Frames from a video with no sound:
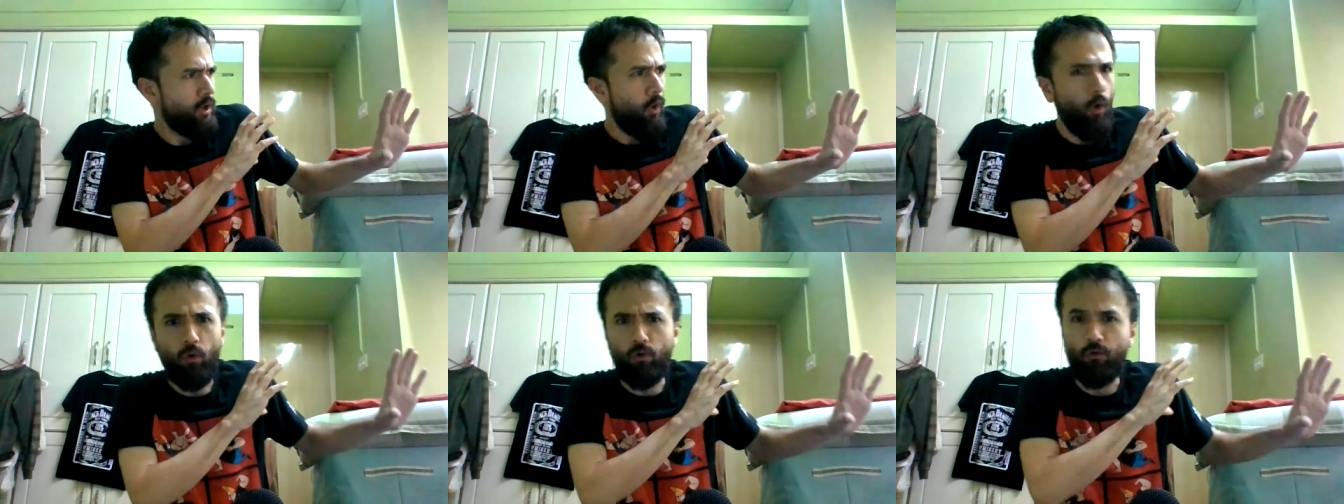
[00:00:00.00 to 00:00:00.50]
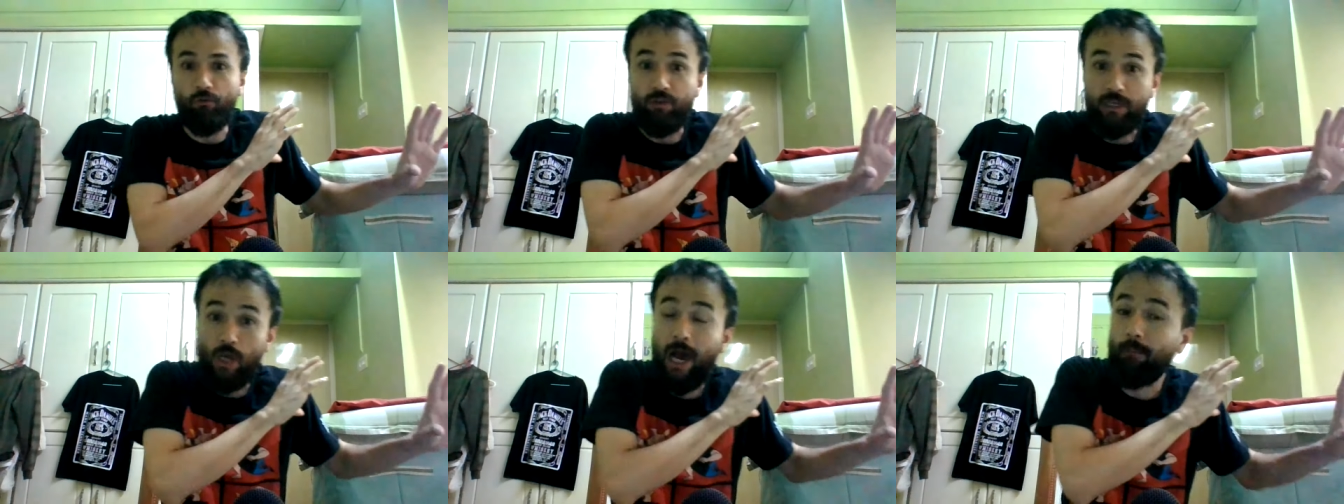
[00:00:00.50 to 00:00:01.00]
all of
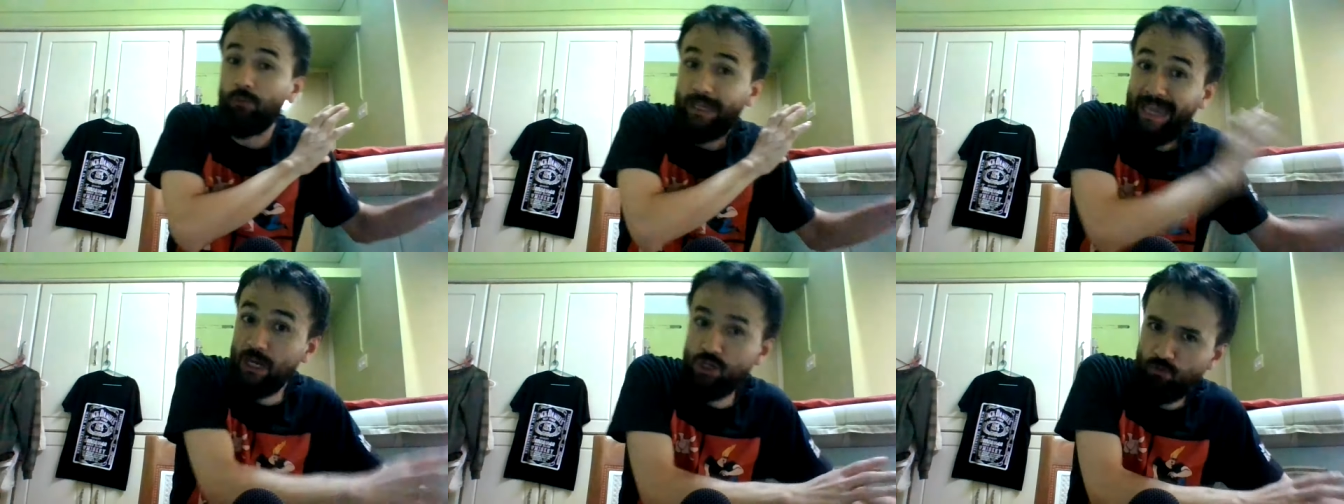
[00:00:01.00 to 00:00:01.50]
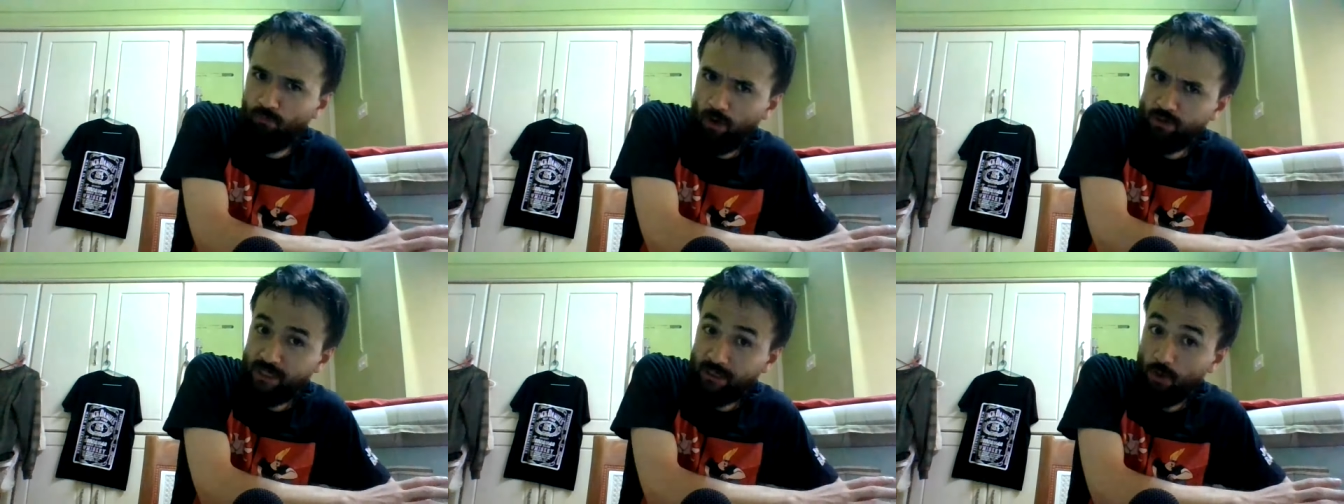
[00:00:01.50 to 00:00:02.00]
the complication
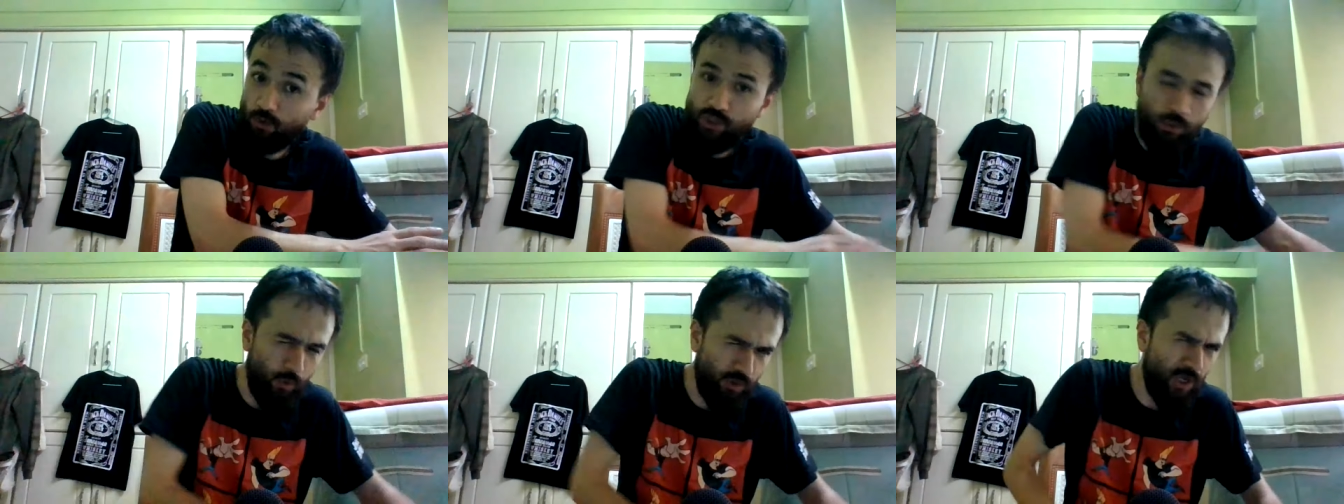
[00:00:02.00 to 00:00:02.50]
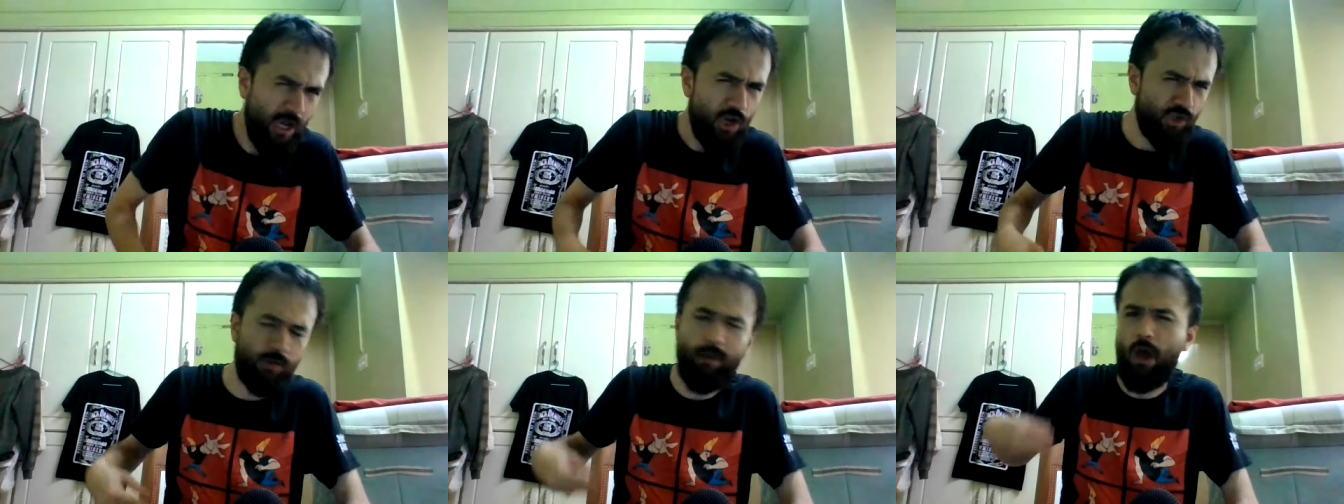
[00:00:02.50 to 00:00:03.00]
modern technology was
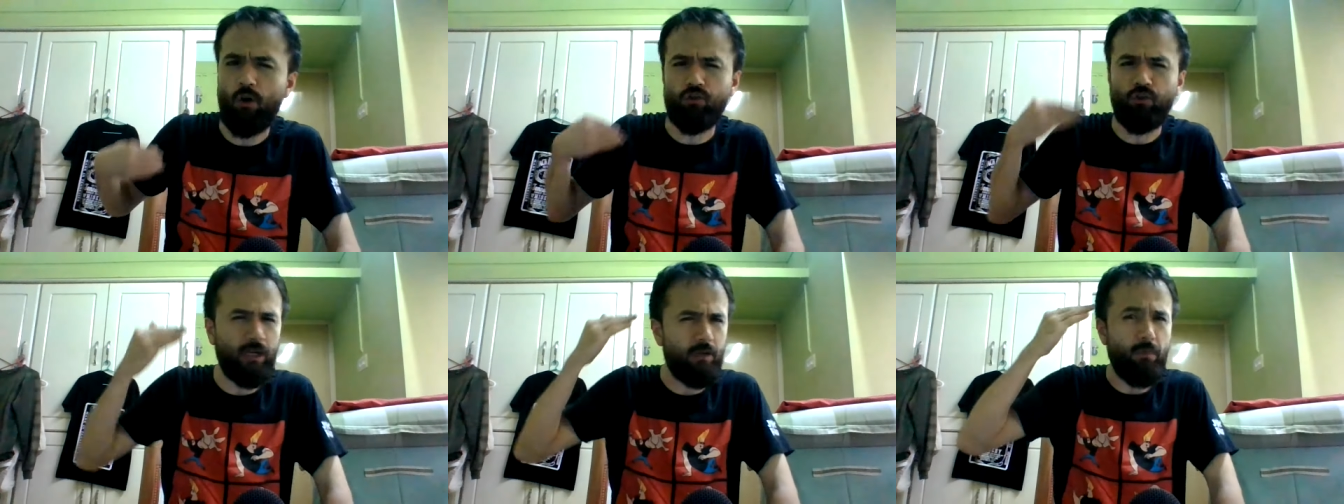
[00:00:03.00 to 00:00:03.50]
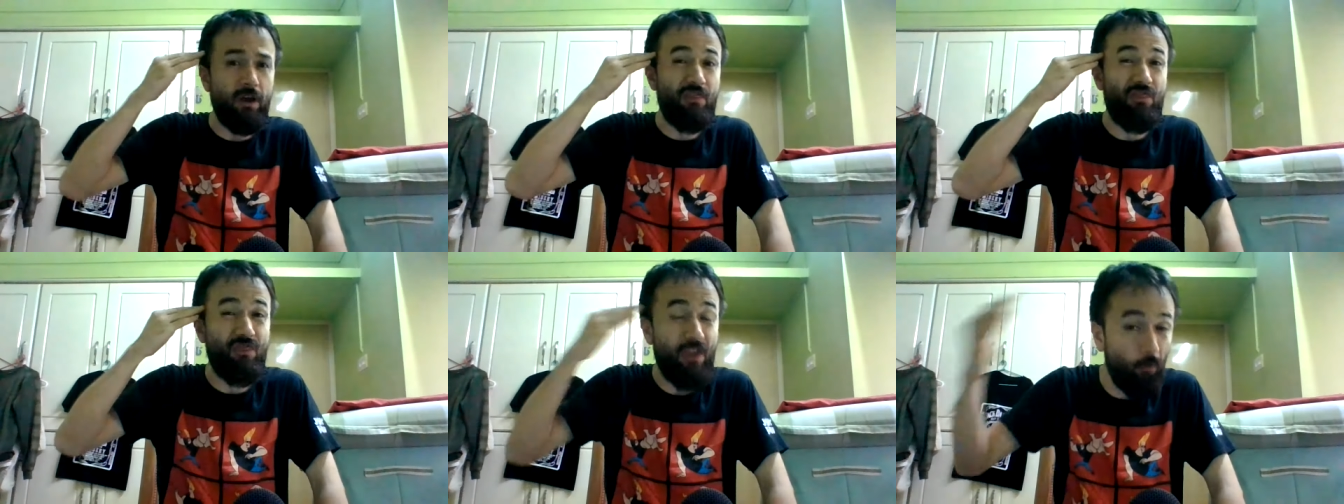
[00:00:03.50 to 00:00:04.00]
somehow created by
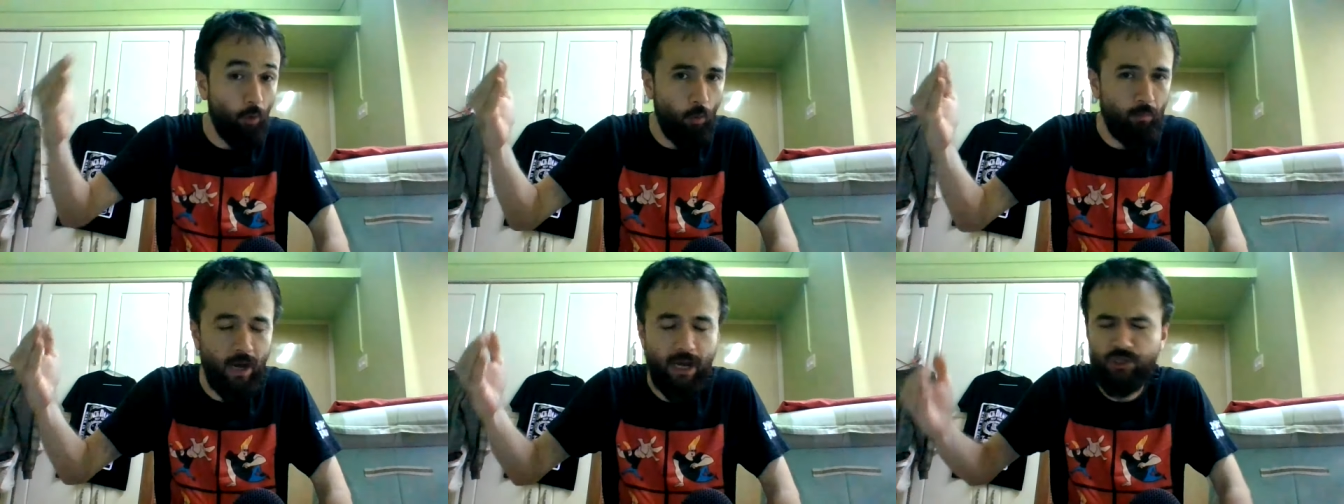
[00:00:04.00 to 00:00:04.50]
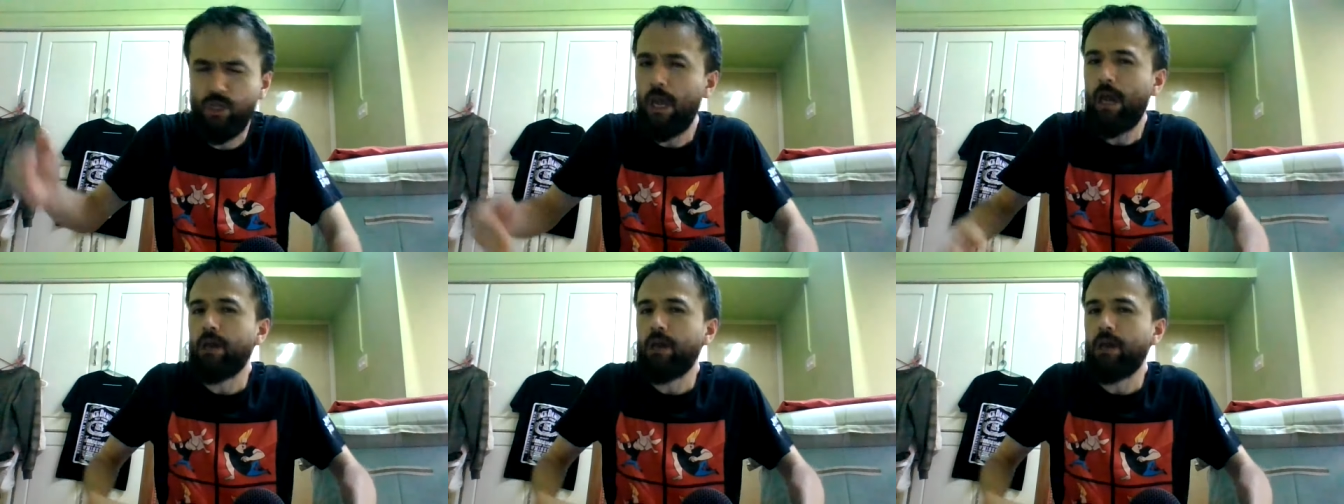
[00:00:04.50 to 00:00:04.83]
their own minds,